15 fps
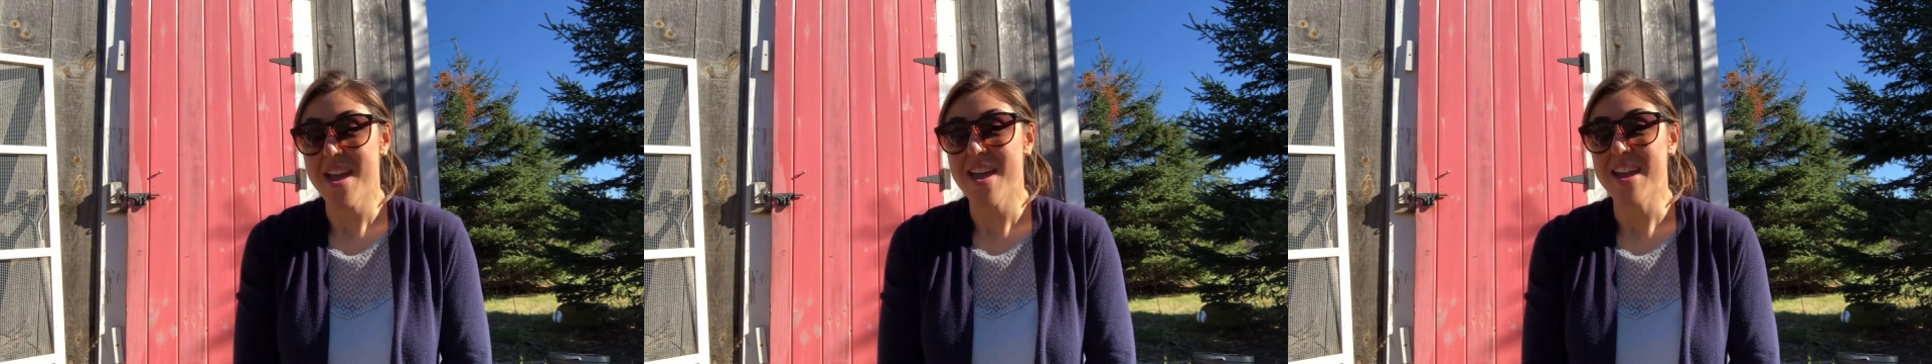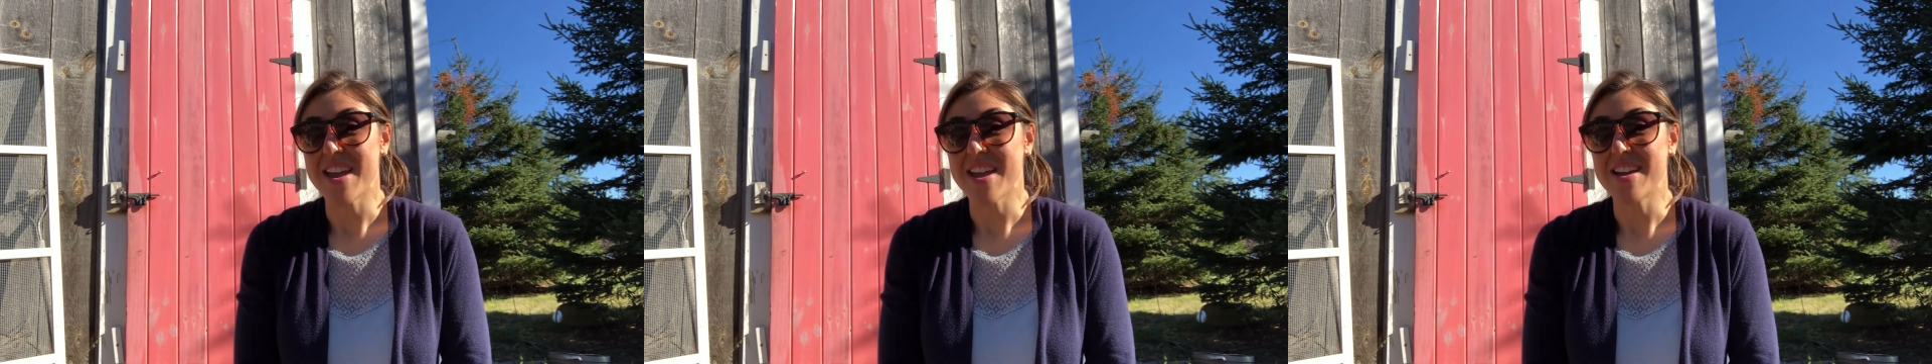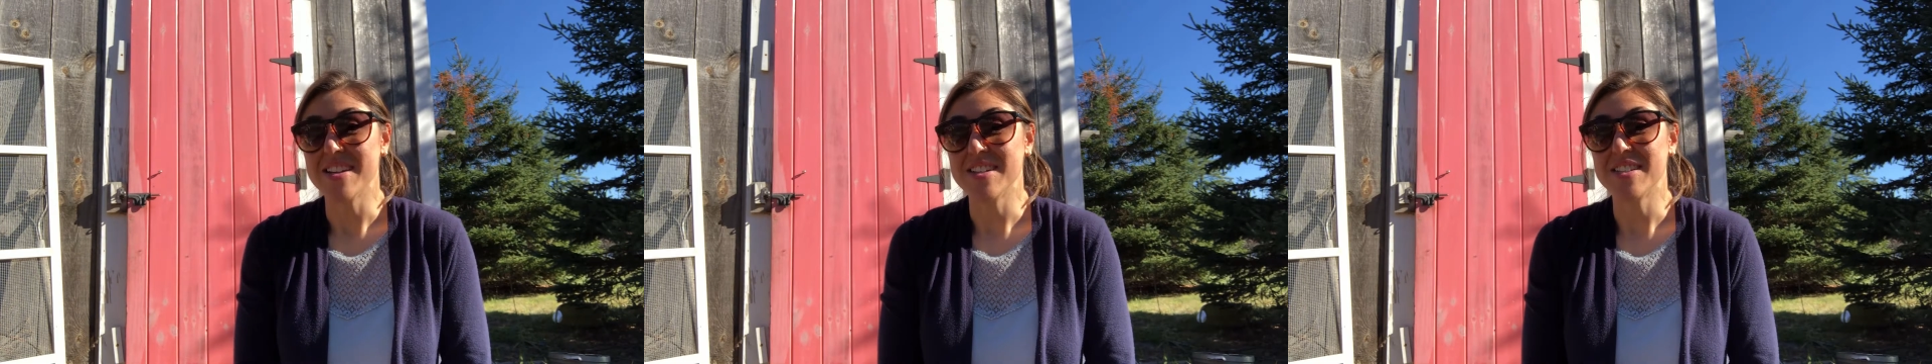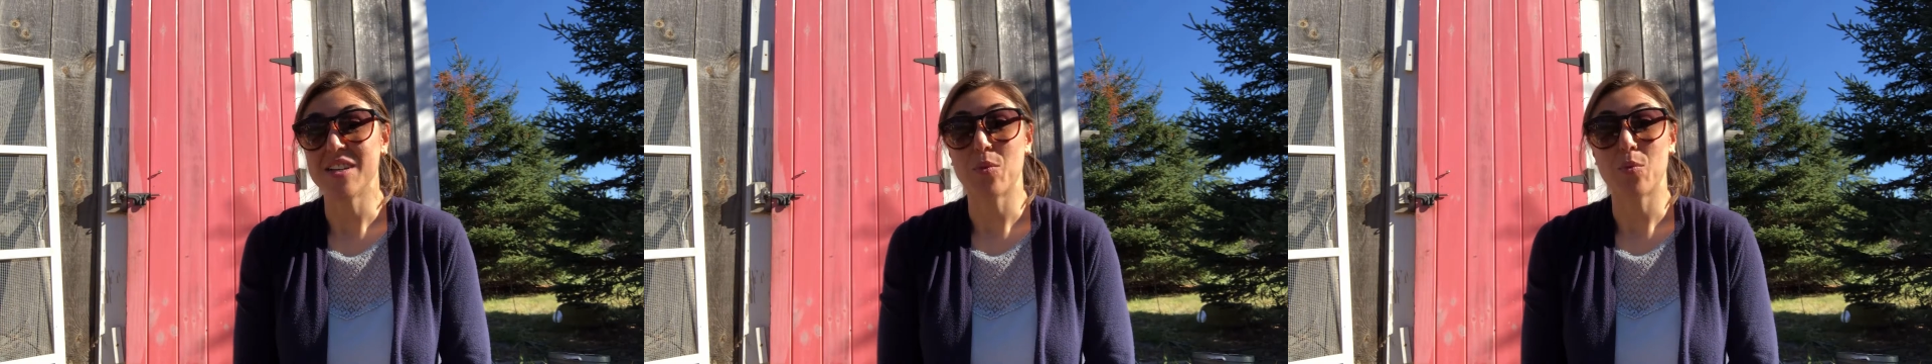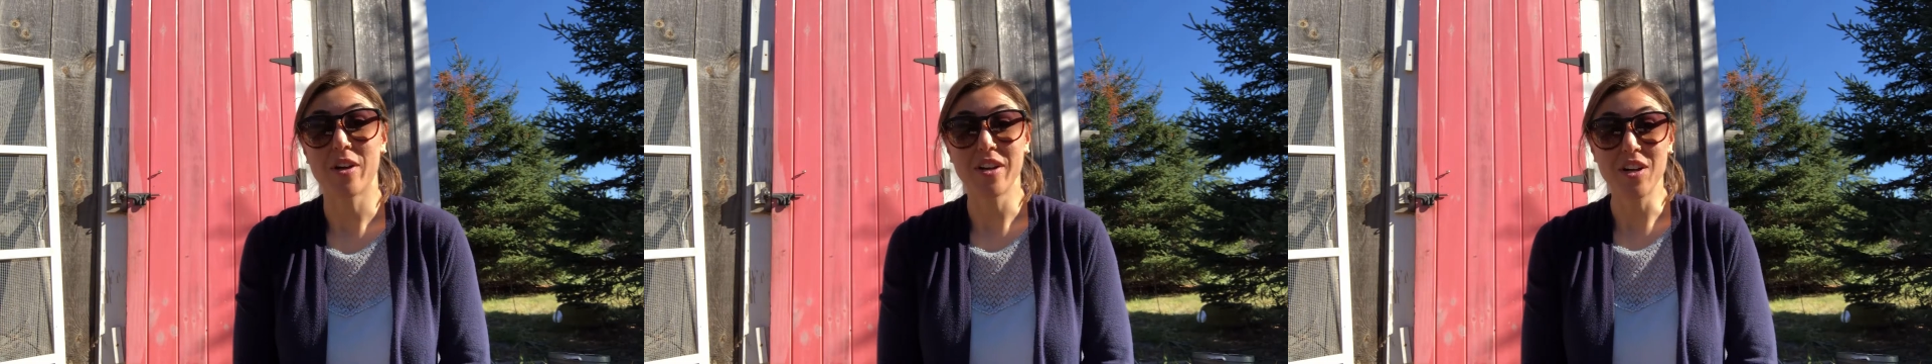and
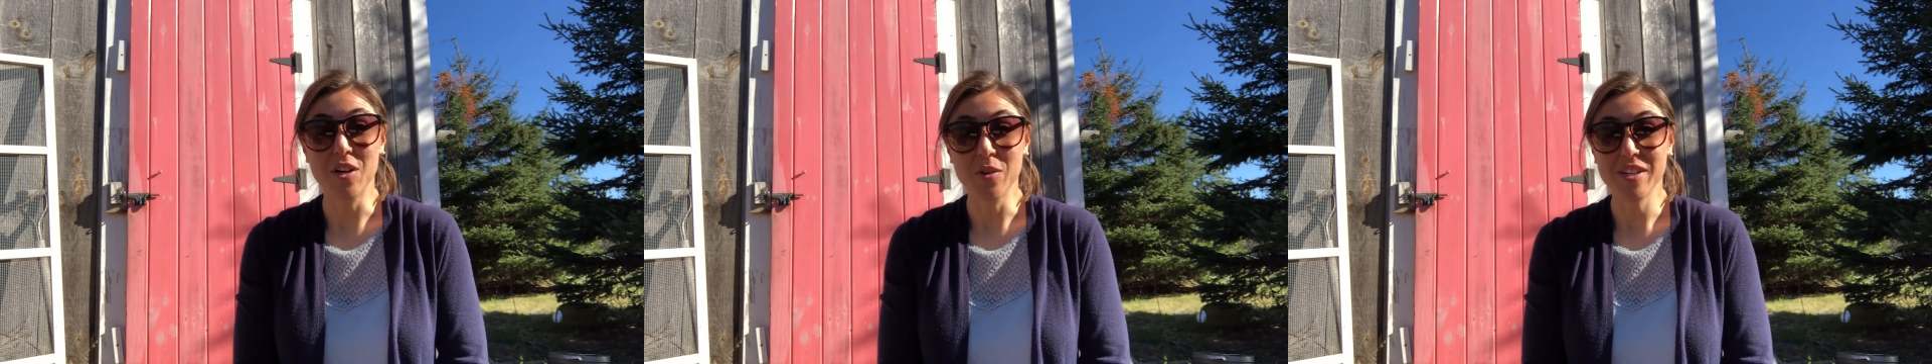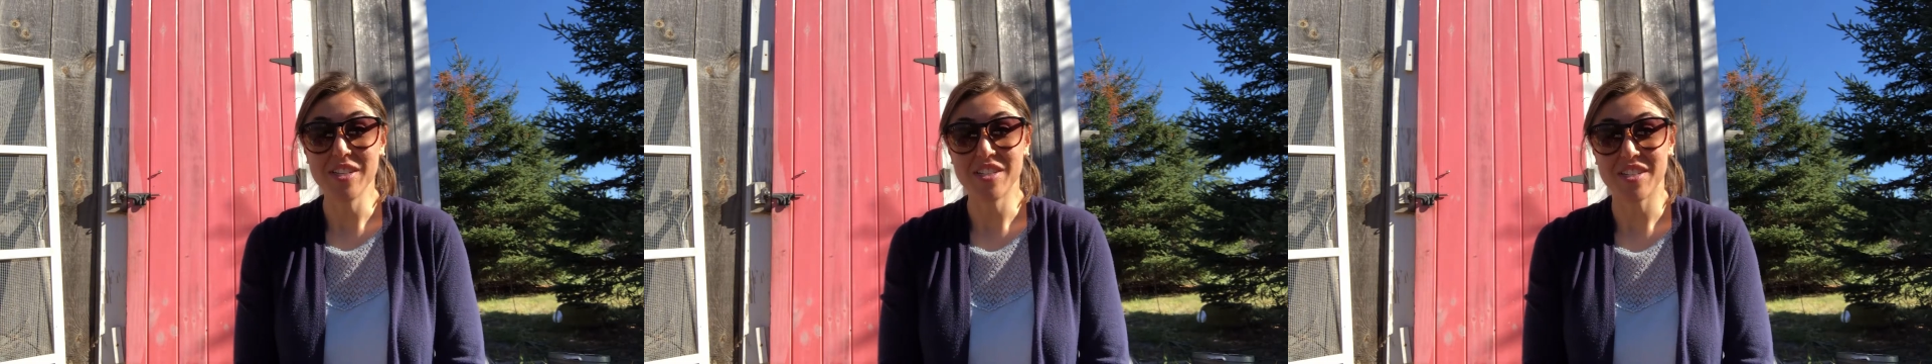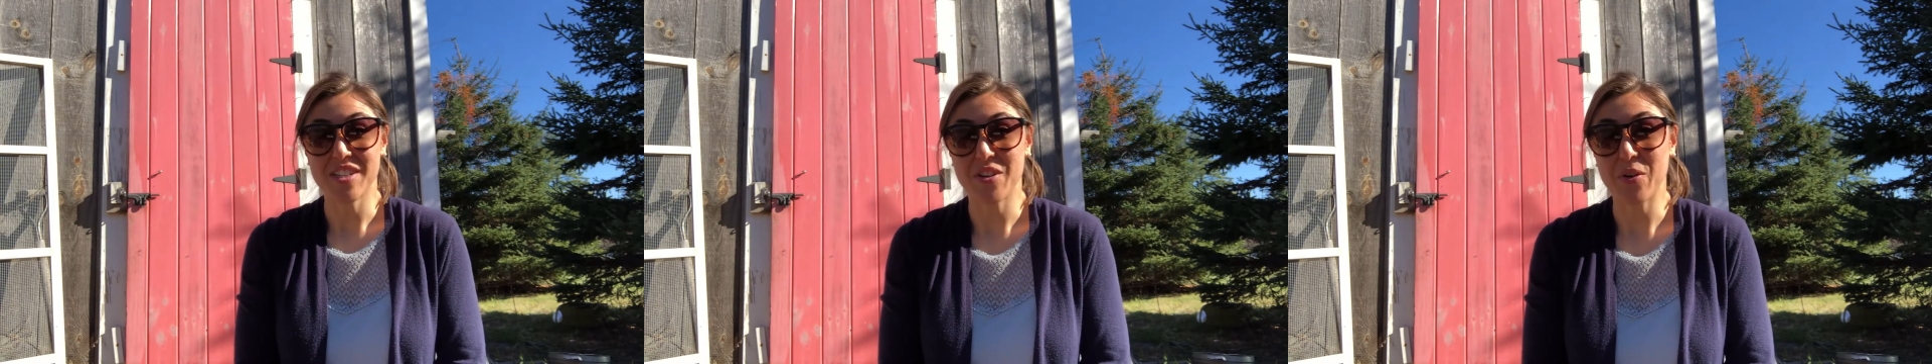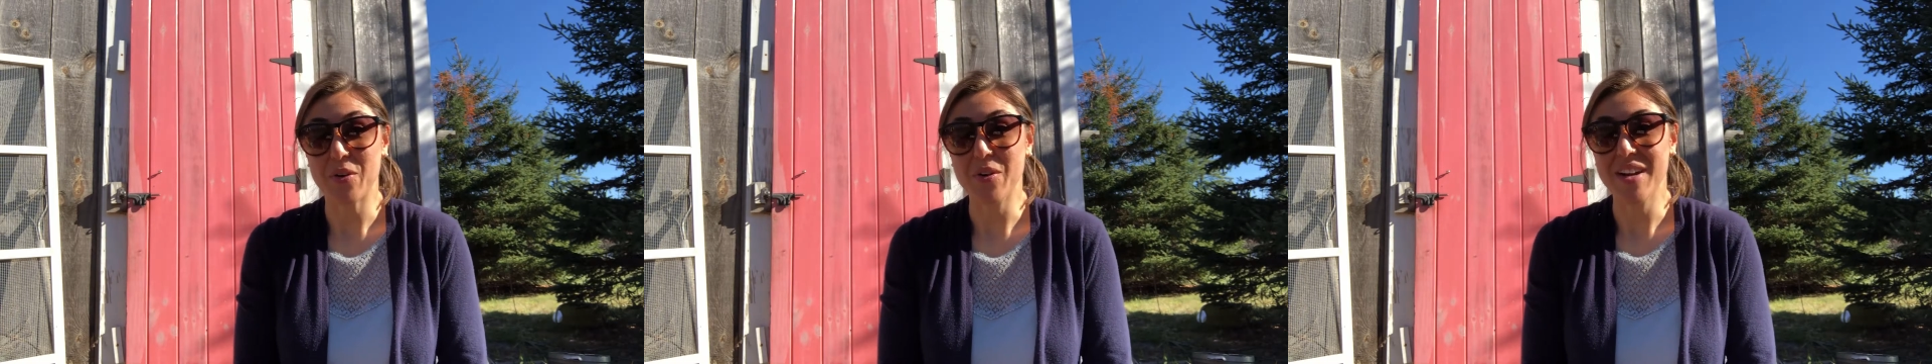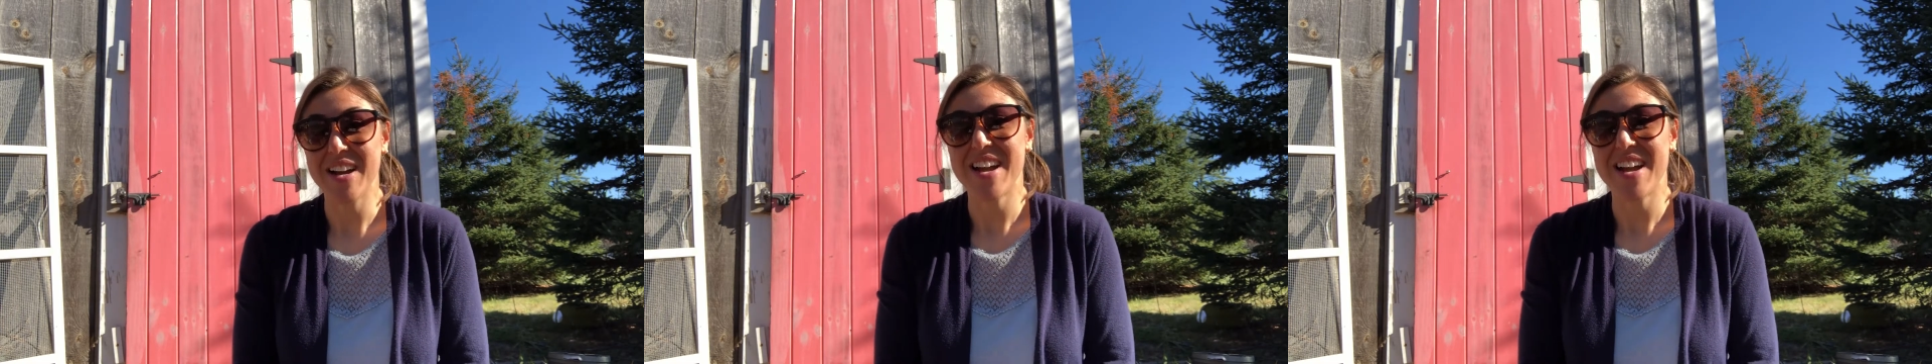we're going to